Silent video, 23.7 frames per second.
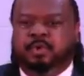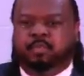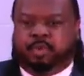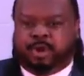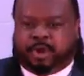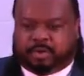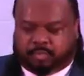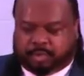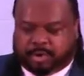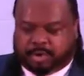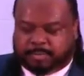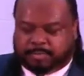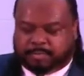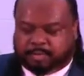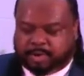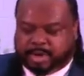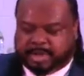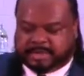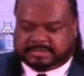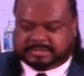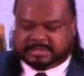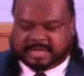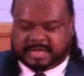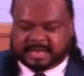where the
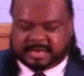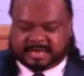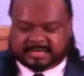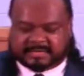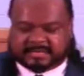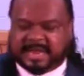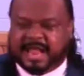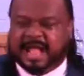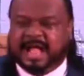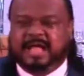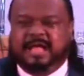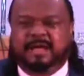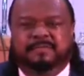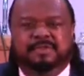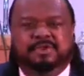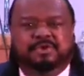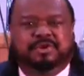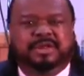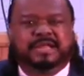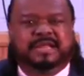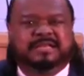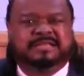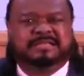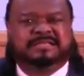boy says, I know you
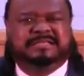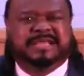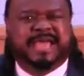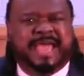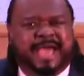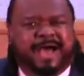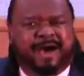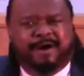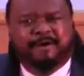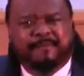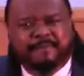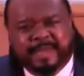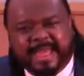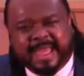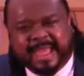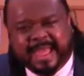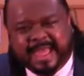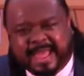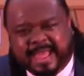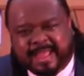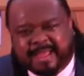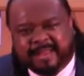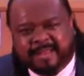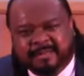didn't tell
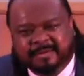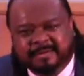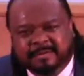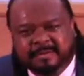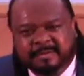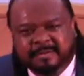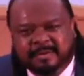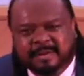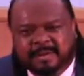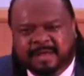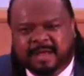me.